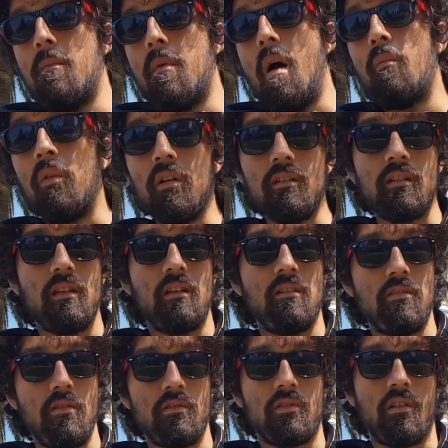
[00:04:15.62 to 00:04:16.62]
I'm willing to
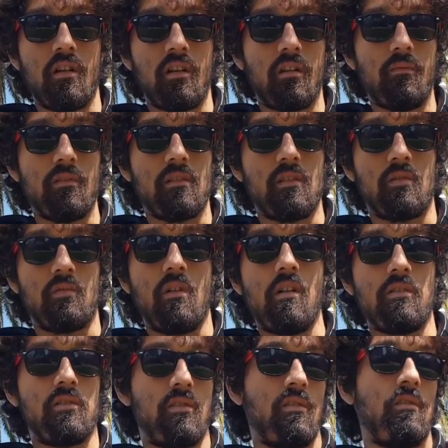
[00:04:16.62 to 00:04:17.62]
hear those arguments as
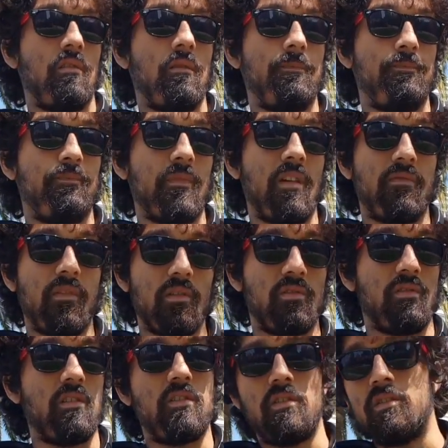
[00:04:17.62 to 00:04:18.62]
well. So if those
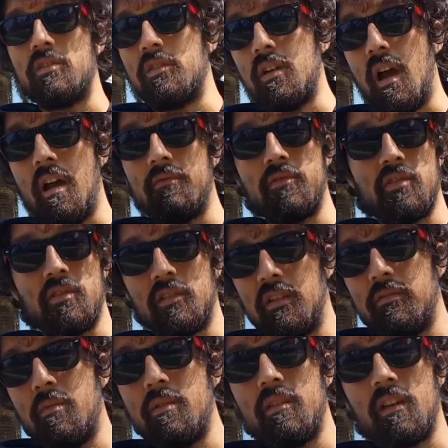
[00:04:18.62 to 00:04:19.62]
are issues you have, just
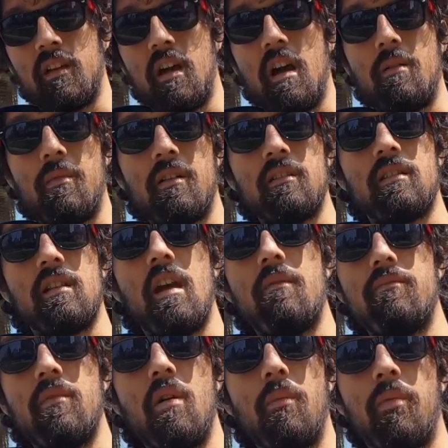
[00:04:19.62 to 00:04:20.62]
leave them in the comments. I have
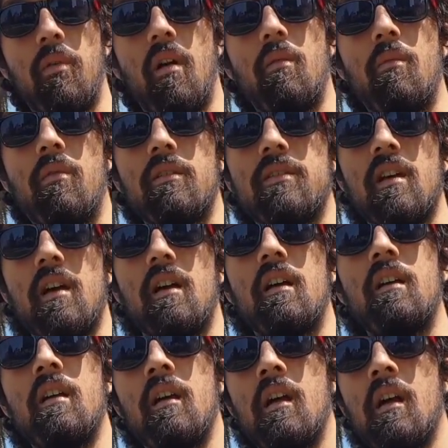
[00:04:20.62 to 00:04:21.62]
no problem with that.
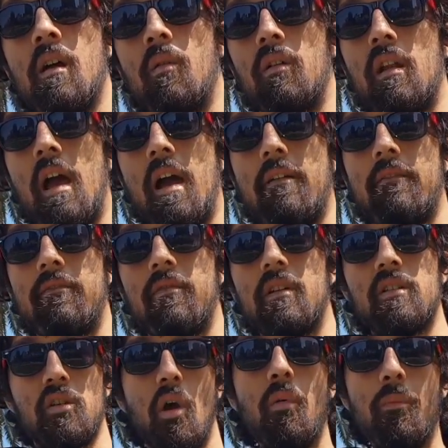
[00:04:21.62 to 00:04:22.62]
I want to have
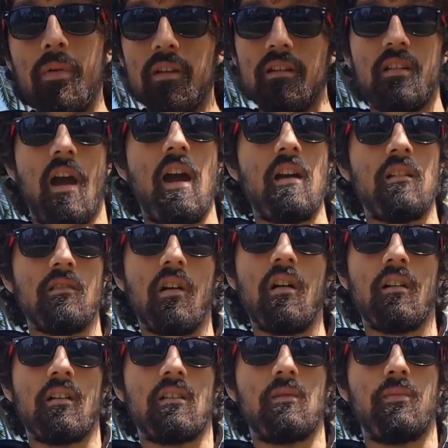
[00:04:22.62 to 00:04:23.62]
as open a
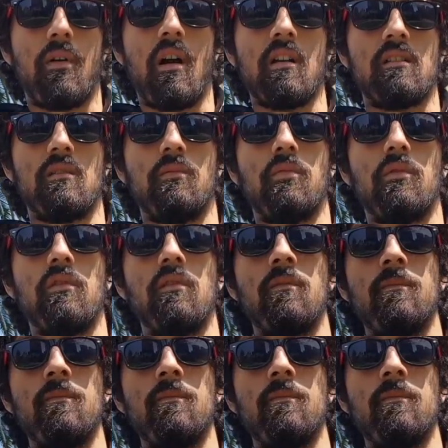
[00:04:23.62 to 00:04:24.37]
dialogue as possible.